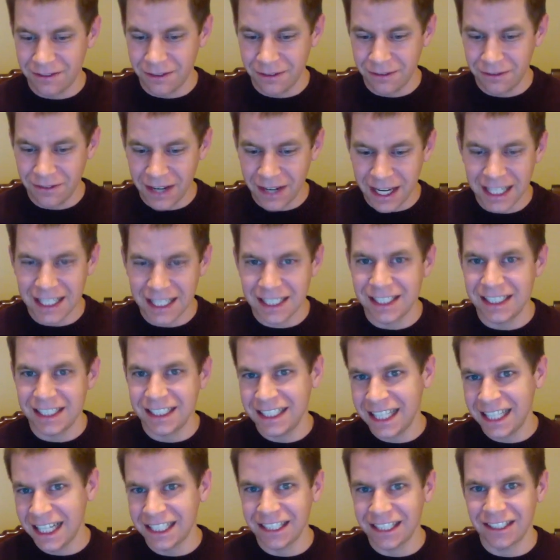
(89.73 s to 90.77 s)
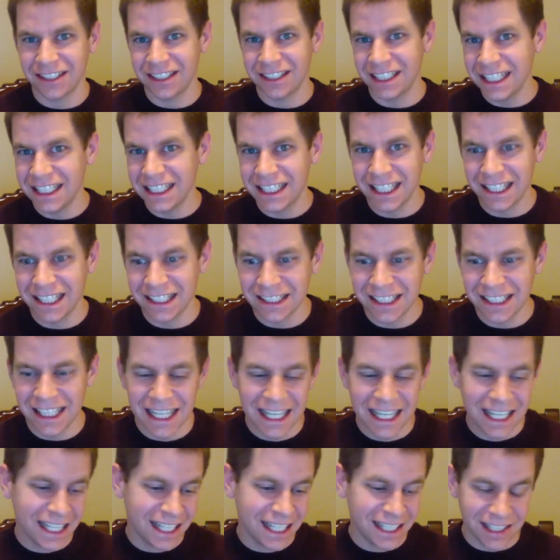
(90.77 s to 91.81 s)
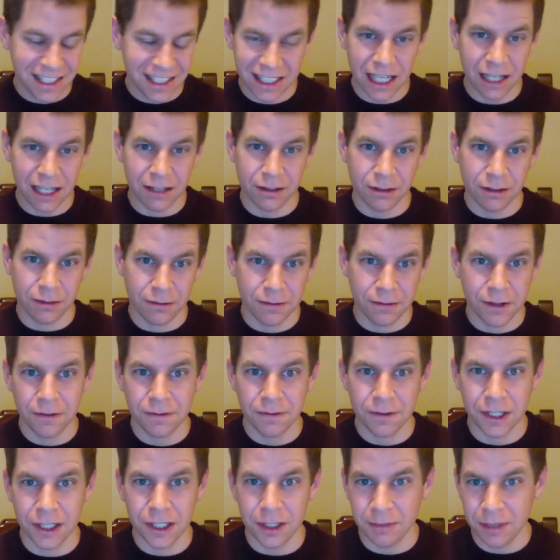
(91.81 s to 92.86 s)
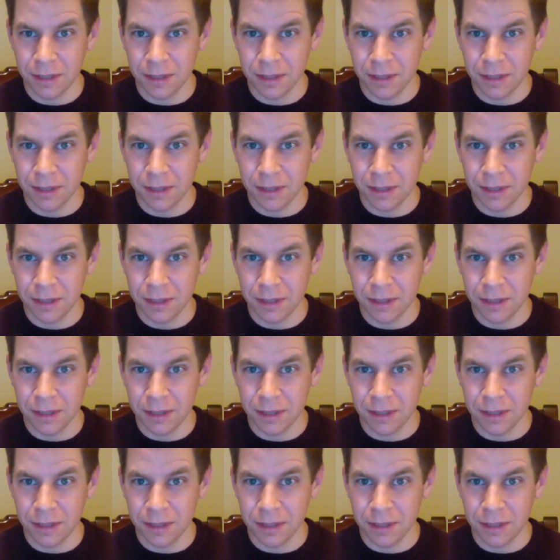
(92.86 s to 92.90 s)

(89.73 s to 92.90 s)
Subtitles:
finest technical details, this is not the review for you.